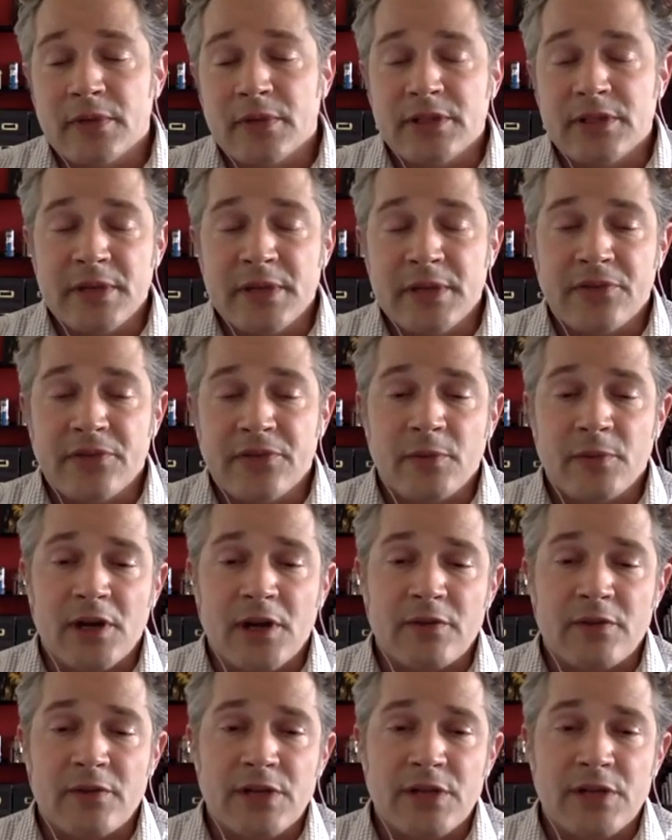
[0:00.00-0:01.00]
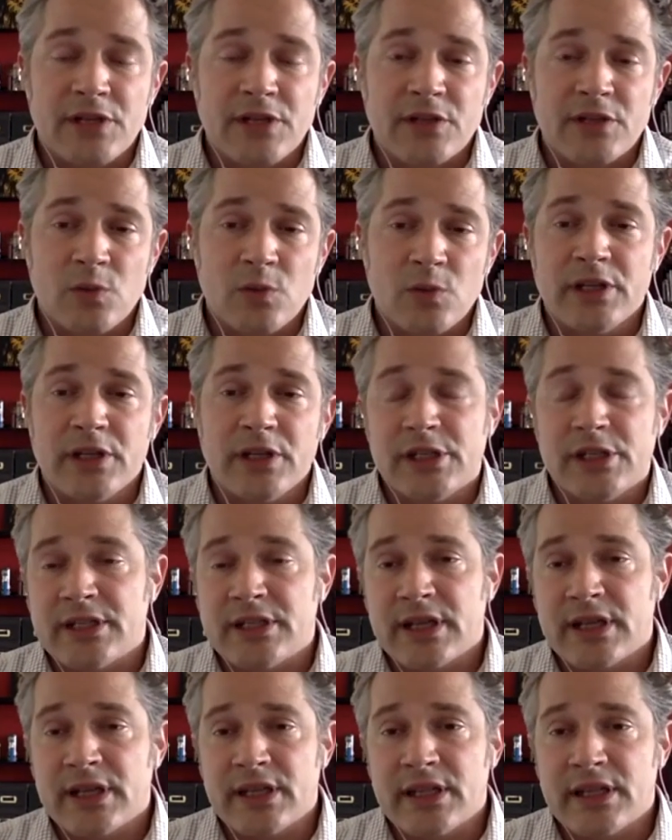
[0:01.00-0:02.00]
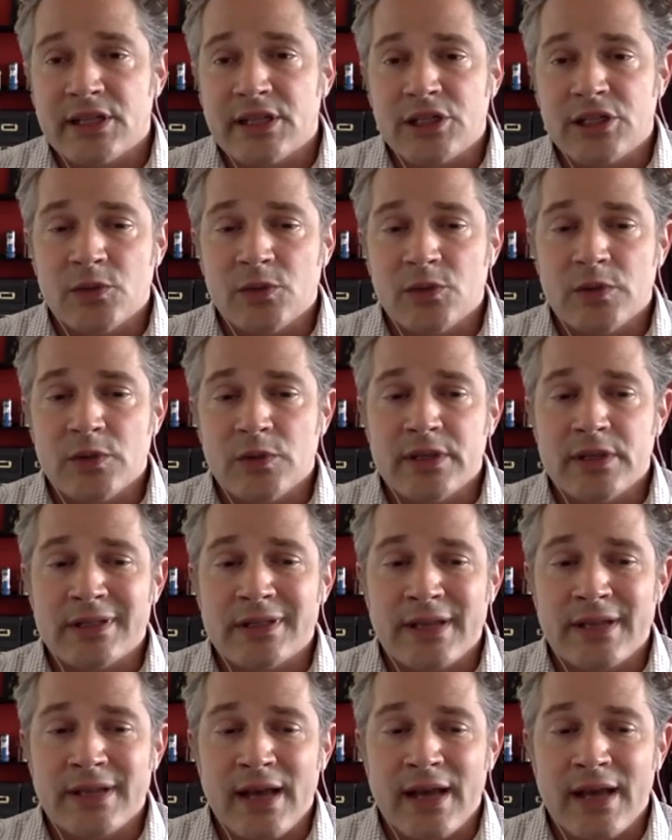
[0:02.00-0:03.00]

to me from our conversation is, one, she said that she was